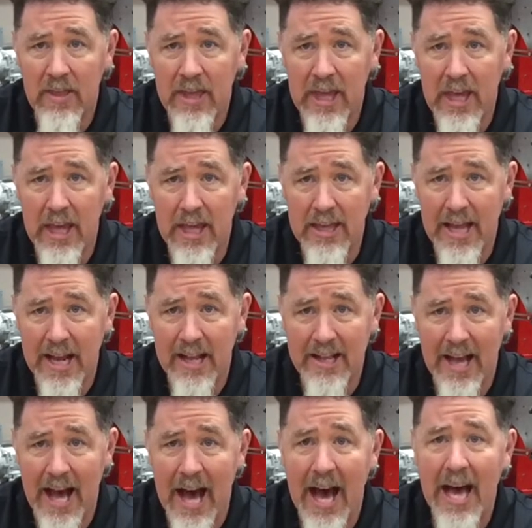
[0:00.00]
Key is that it
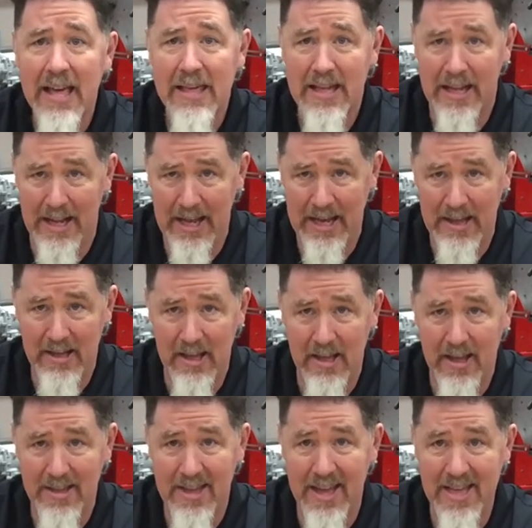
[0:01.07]
oscillates,
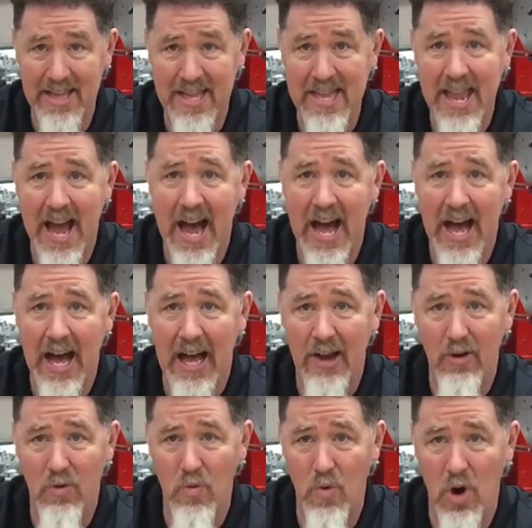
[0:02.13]
it does
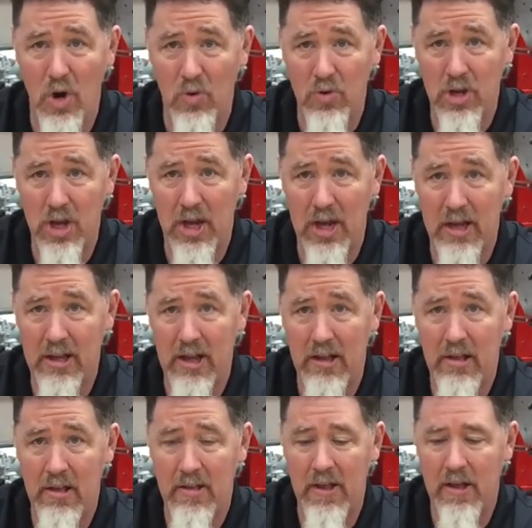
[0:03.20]
not rotate.
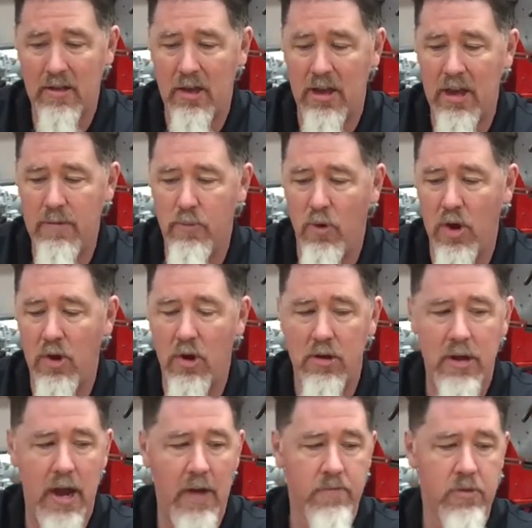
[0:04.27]
That's a key point on
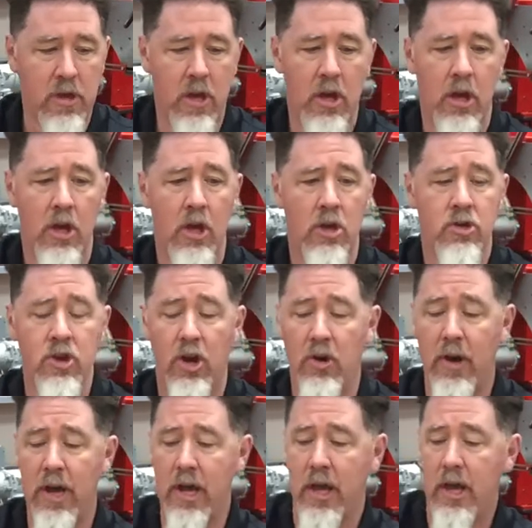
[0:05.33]
that. So
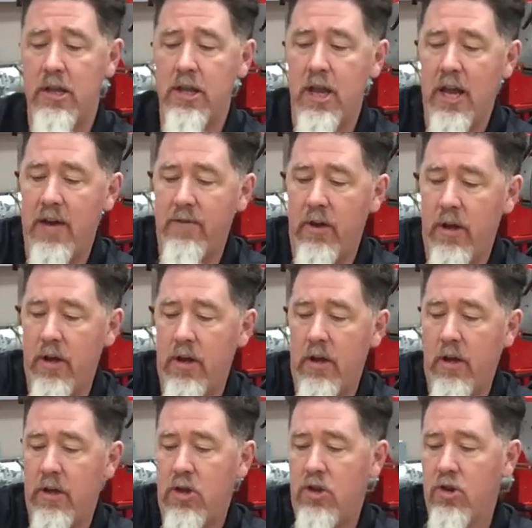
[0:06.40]
I did have
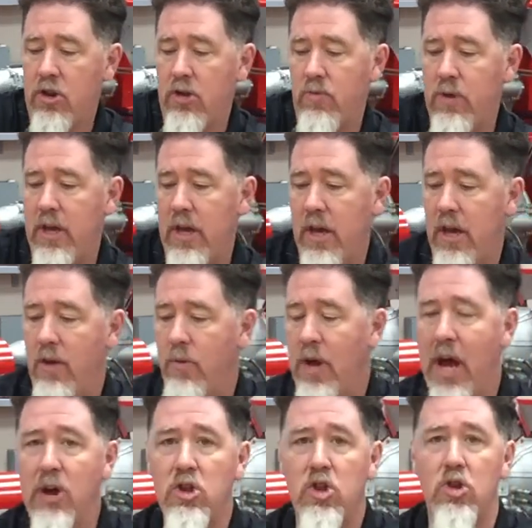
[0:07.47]
a student, we
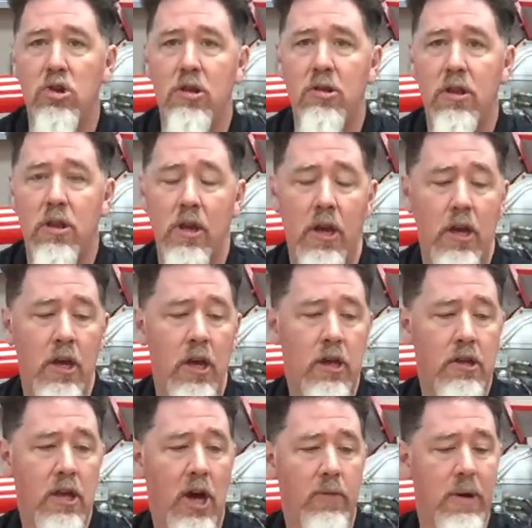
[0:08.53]
hired students
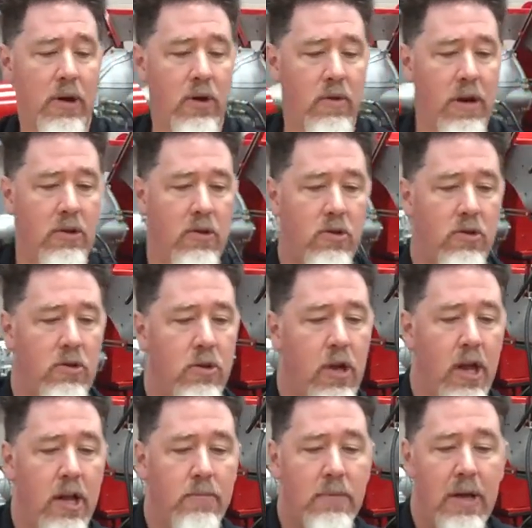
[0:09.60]
to help out around the student,
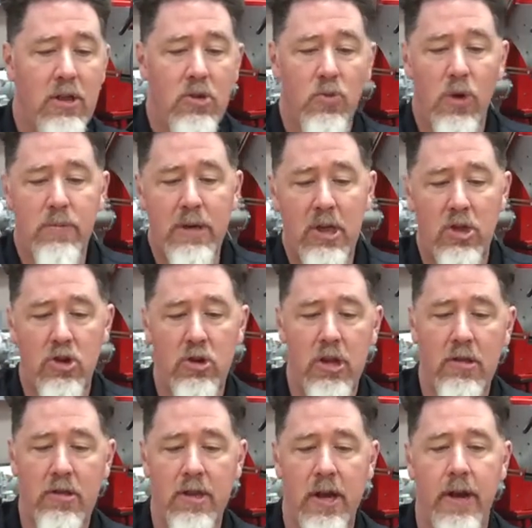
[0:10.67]
and one of my
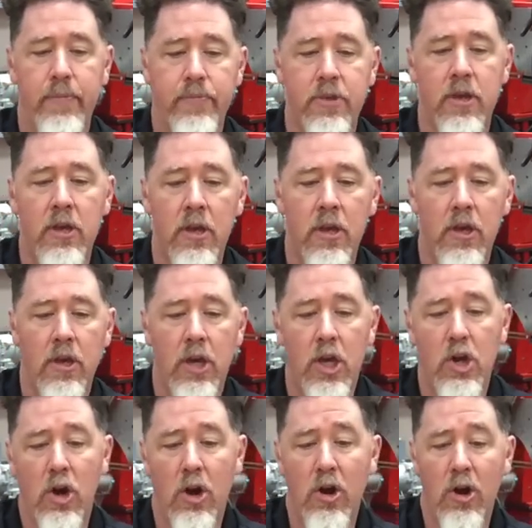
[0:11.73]
students
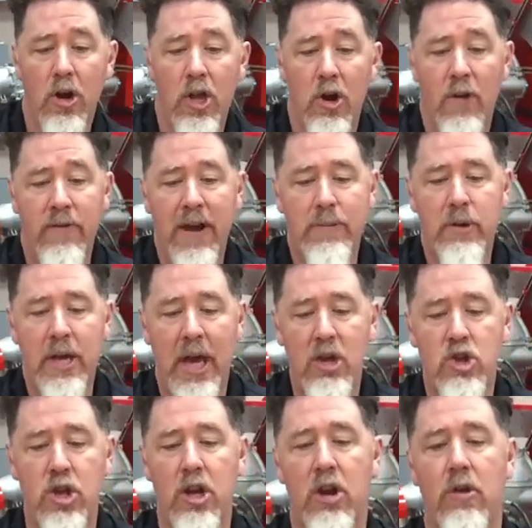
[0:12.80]
in our
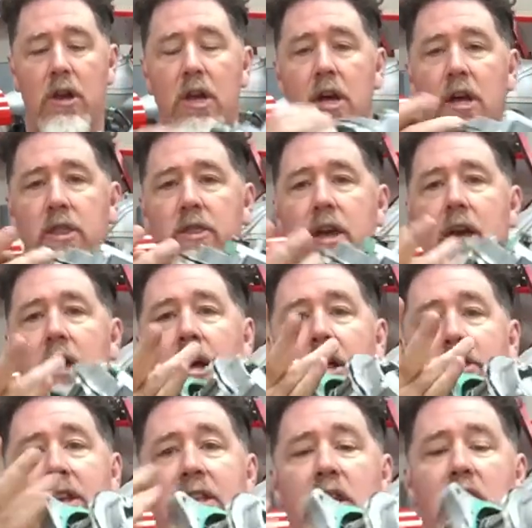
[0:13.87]
fabrication area,
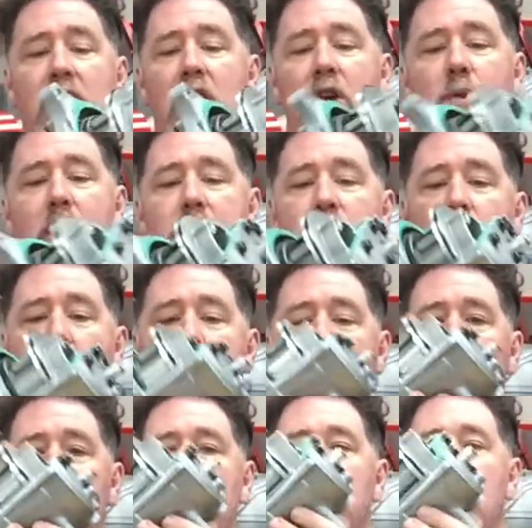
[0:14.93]
they did a cutaway for
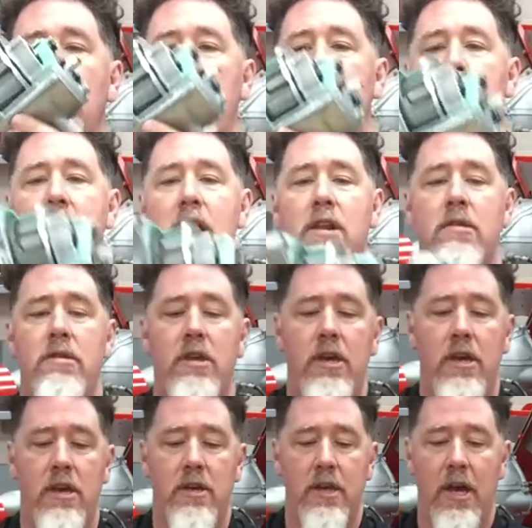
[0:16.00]
me. And so you can kind of
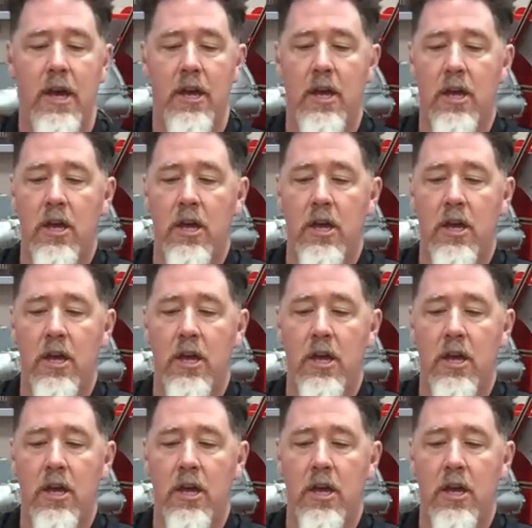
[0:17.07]
see as I